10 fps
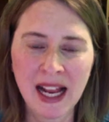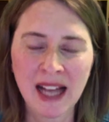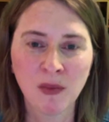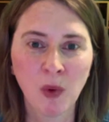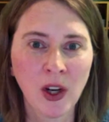
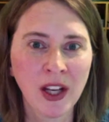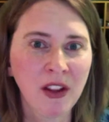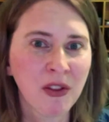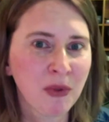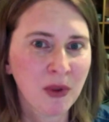and working
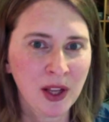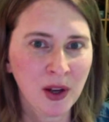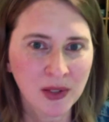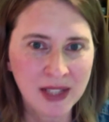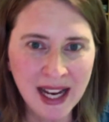through the
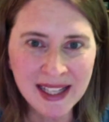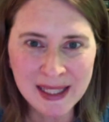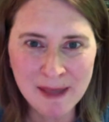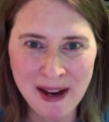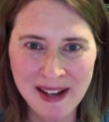Old
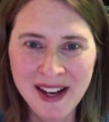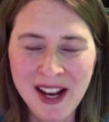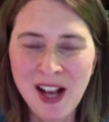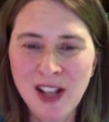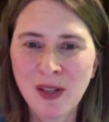Testament.
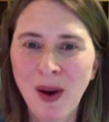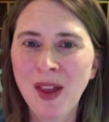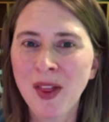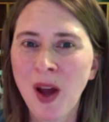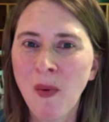So I
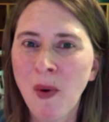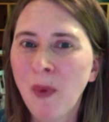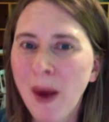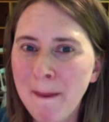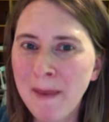thought, well,
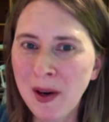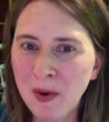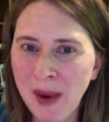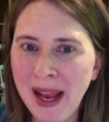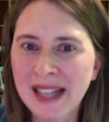what better
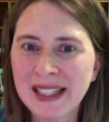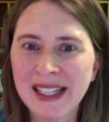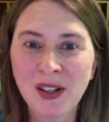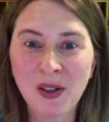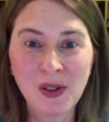way to
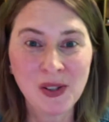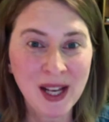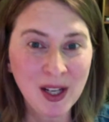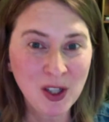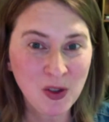introduce
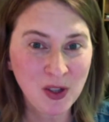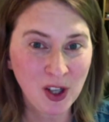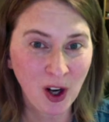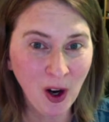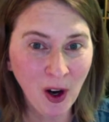history to
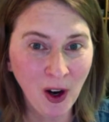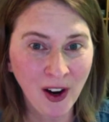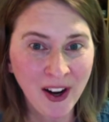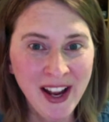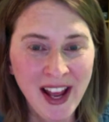
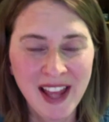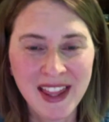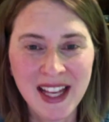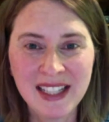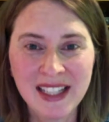her
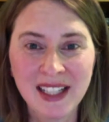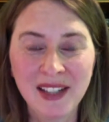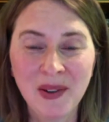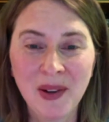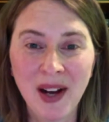than
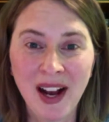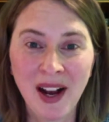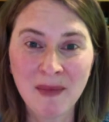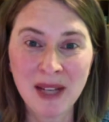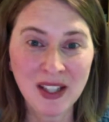to
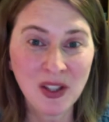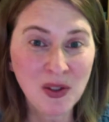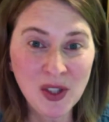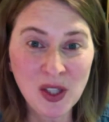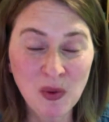
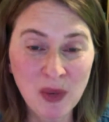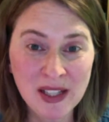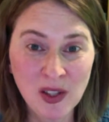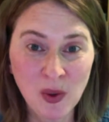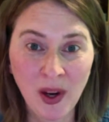use this
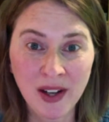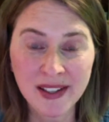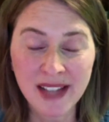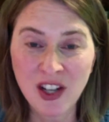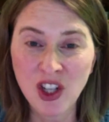
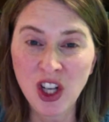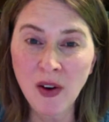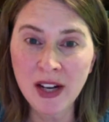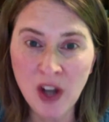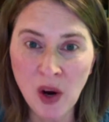resource? And she
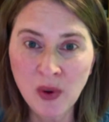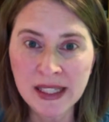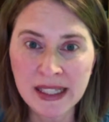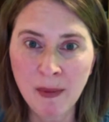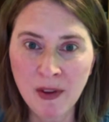already knows
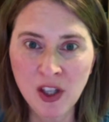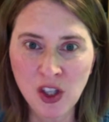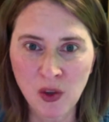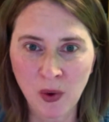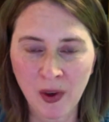some of the
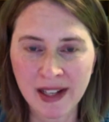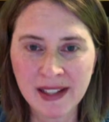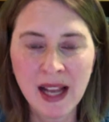stories,